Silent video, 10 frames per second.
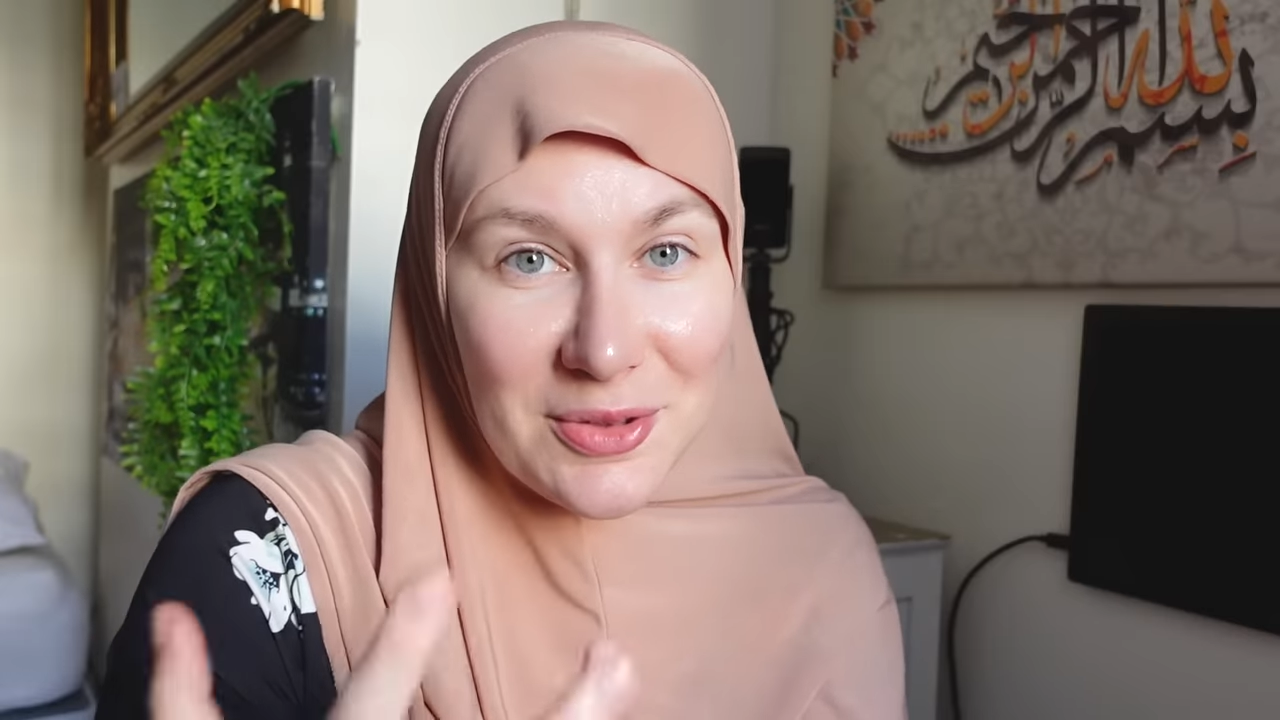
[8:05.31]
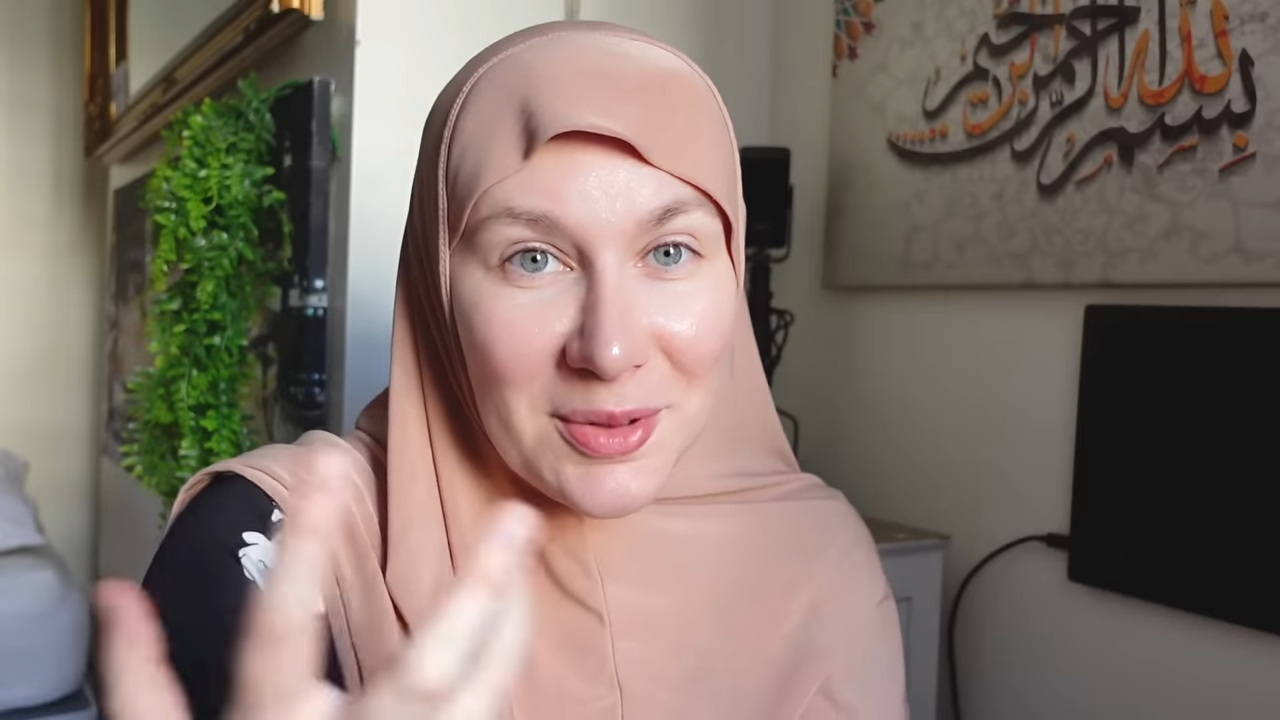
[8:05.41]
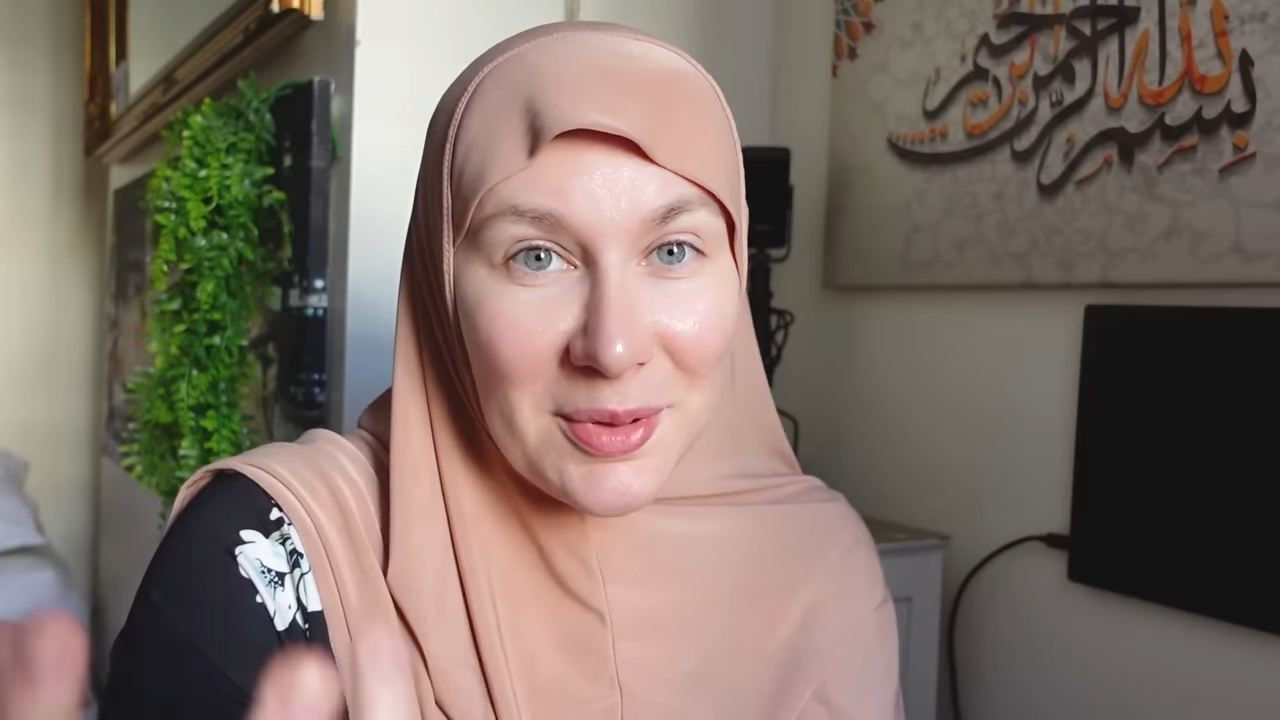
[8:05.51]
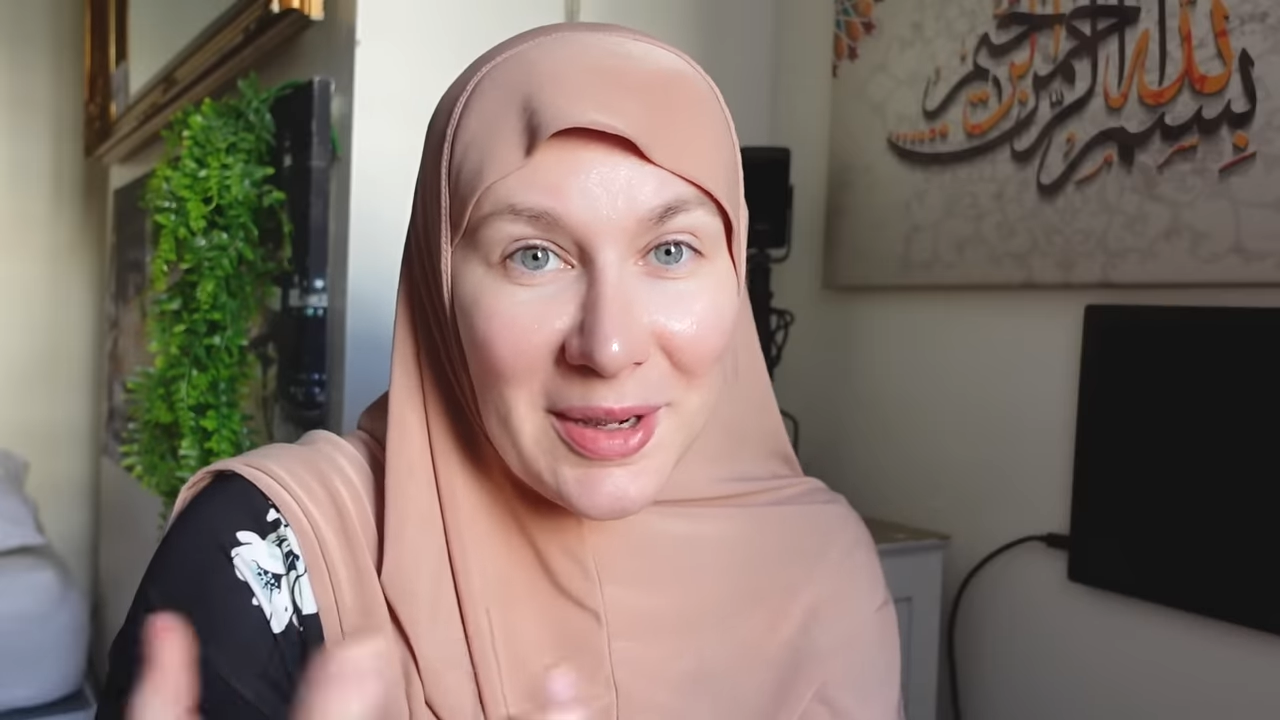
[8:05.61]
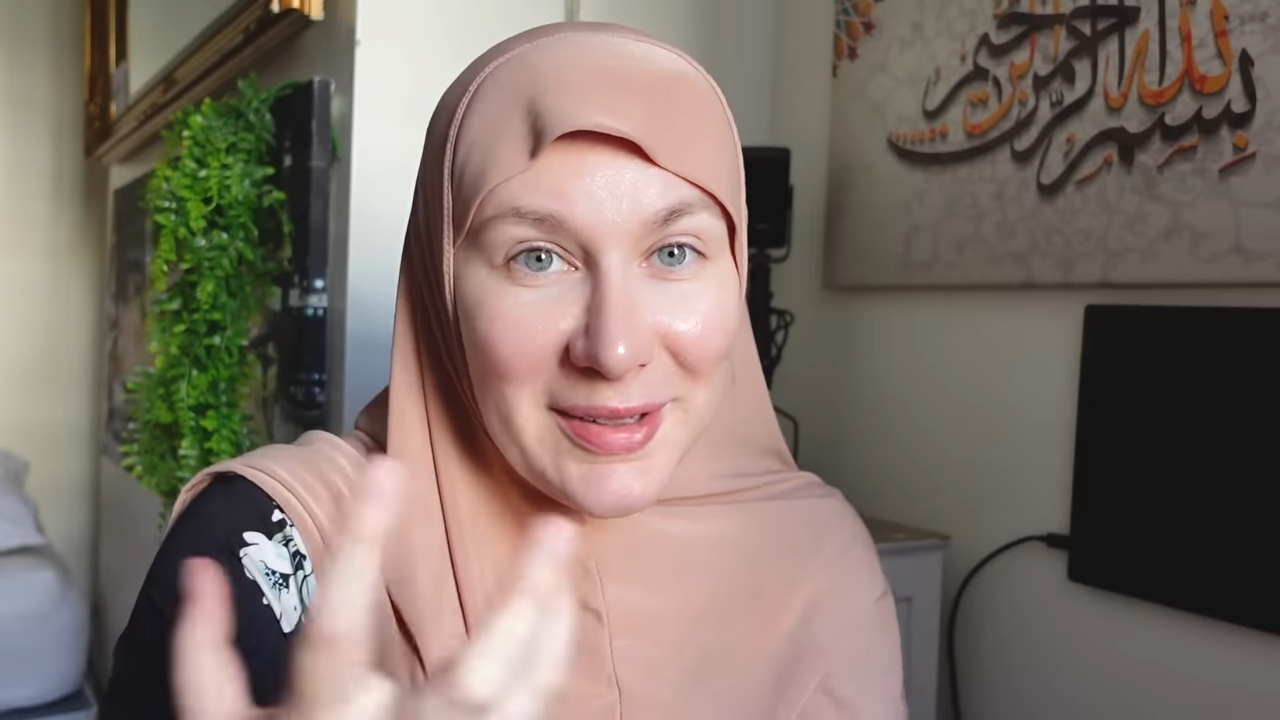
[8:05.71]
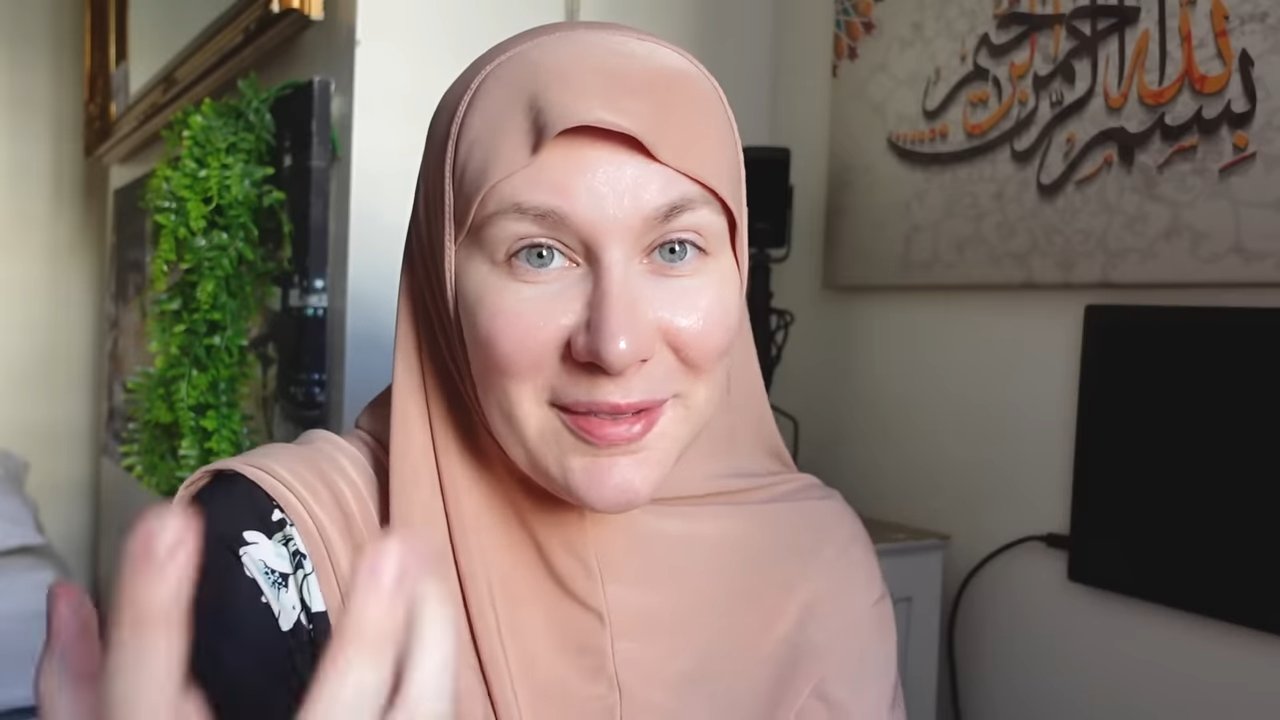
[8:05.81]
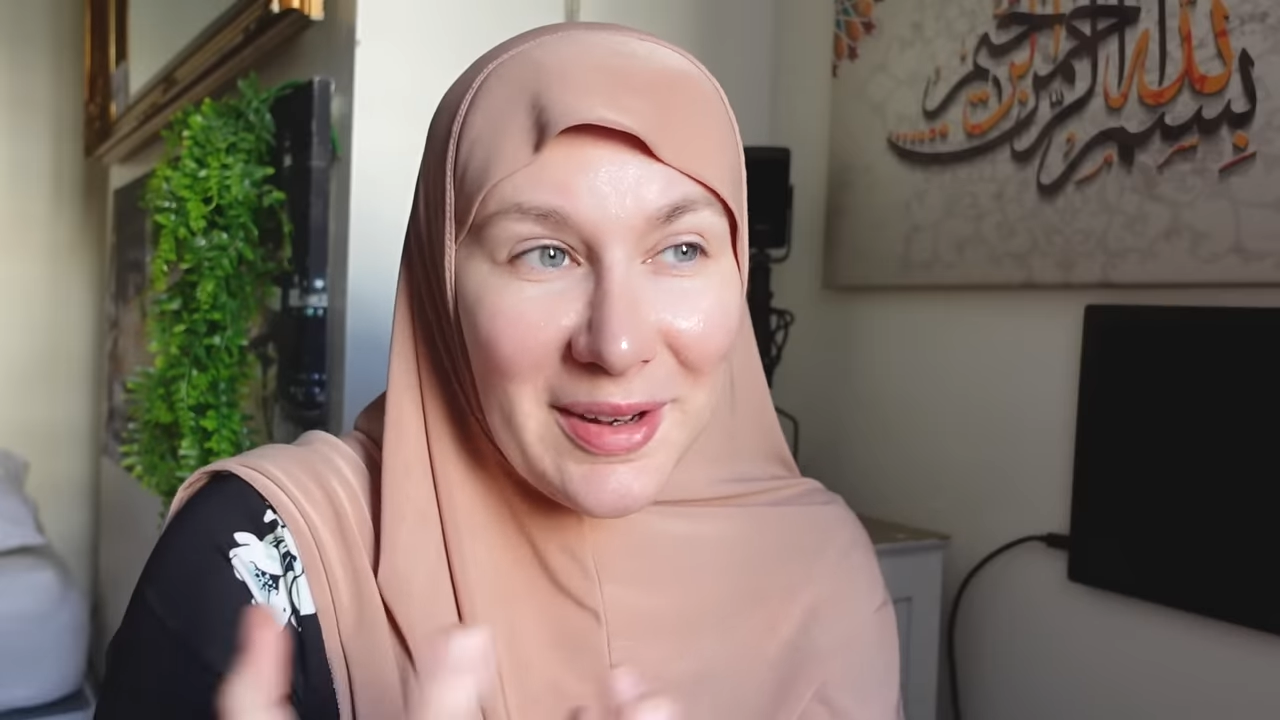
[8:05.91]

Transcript: some kind of